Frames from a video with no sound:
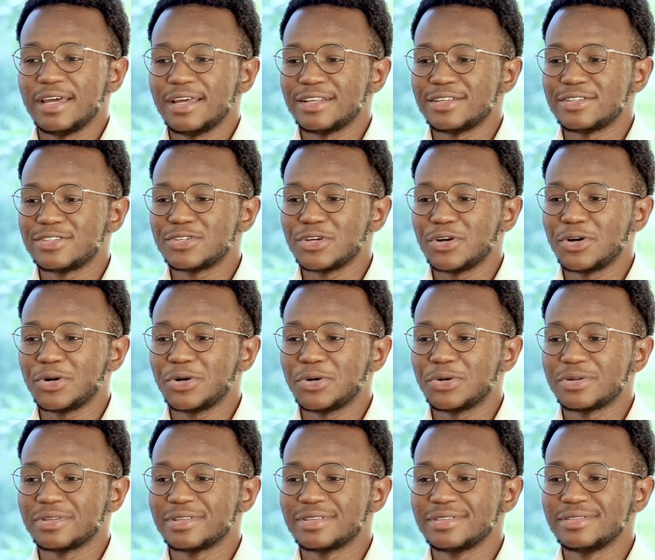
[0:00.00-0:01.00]
And
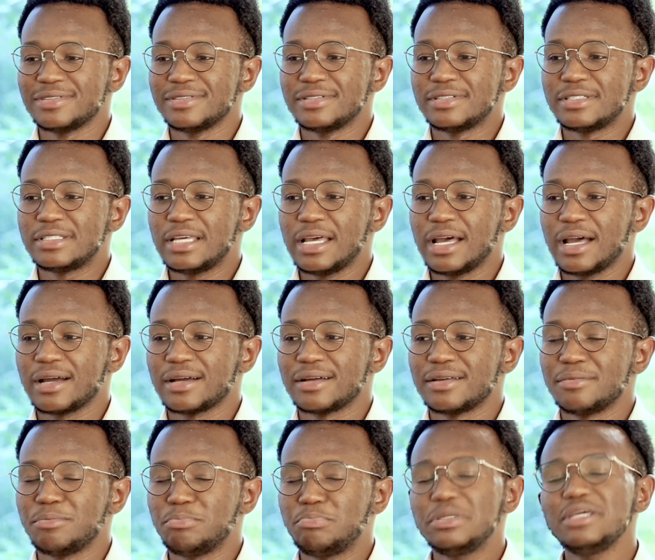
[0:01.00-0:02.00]
so, yeah,
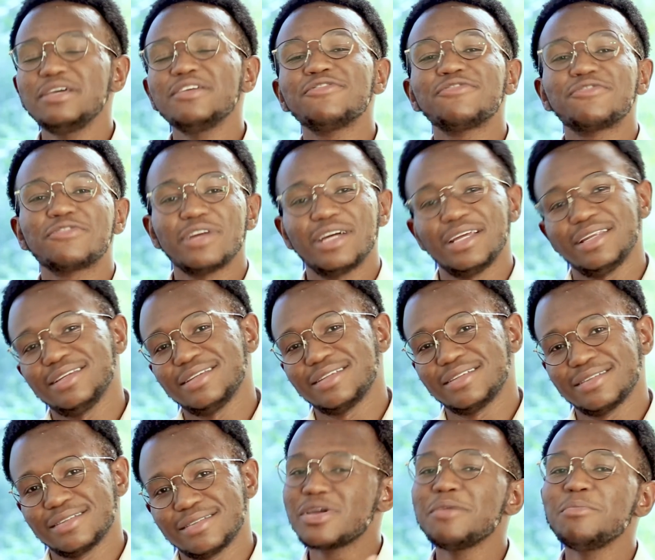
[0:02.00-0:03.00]
be a friend.
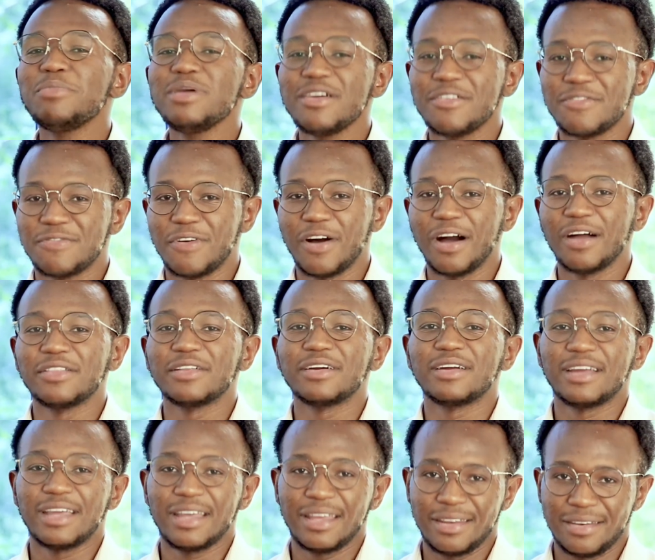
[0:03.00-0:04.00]
You can be a
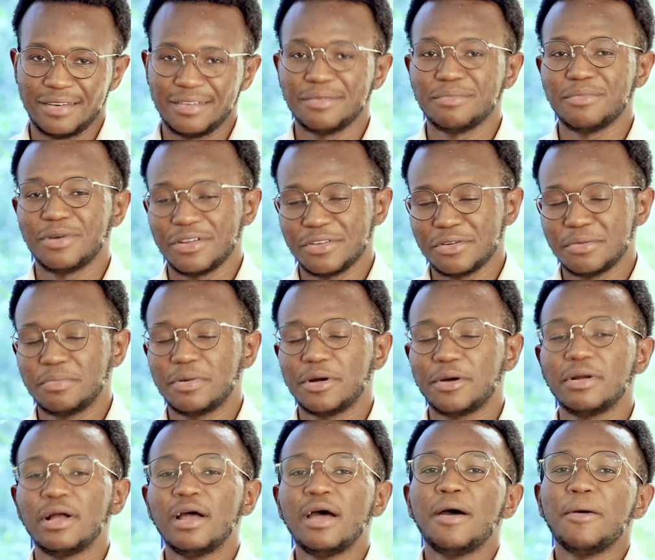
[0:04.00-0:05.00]
father and a mother,
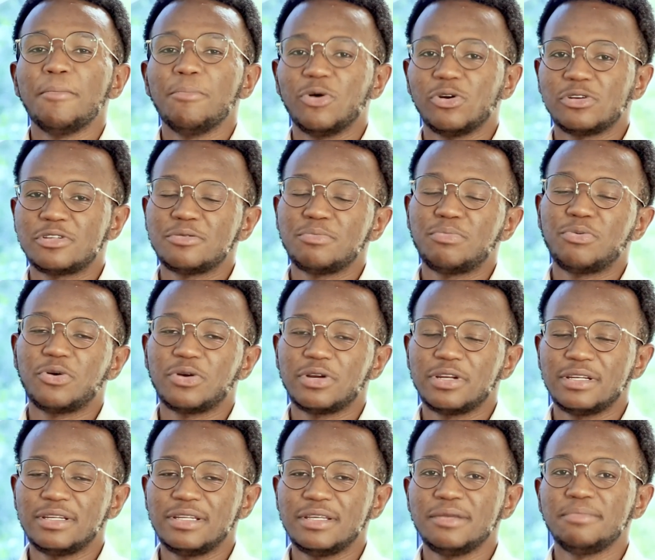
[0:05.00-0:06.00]
but most
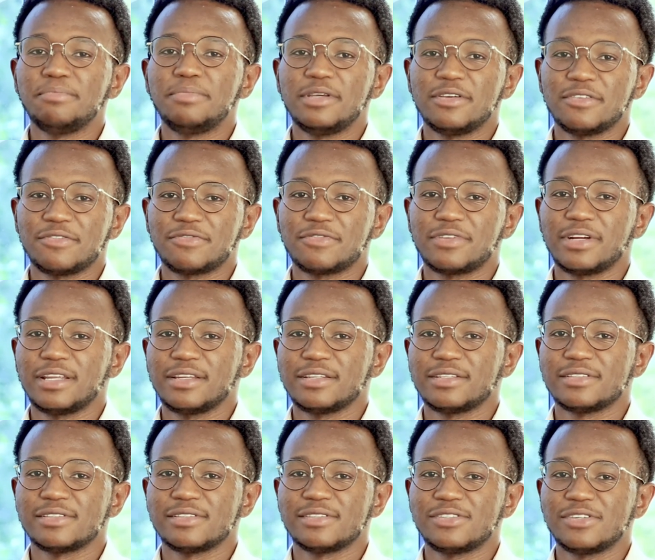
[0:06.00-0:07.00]
importantly, be a friend
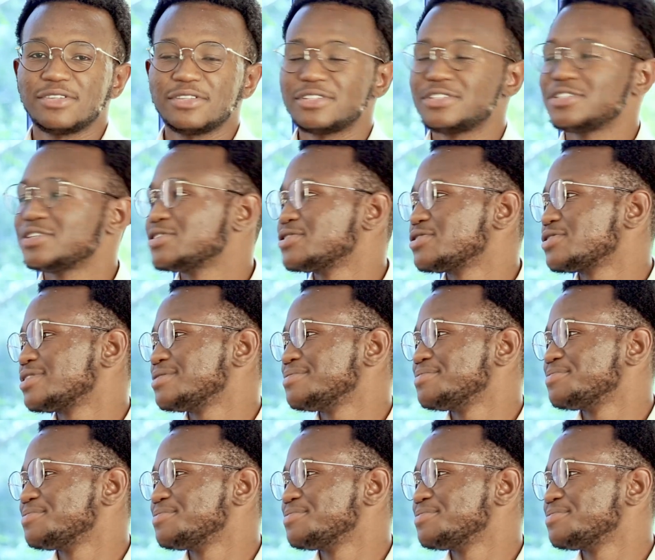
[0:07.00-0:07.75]
to the children.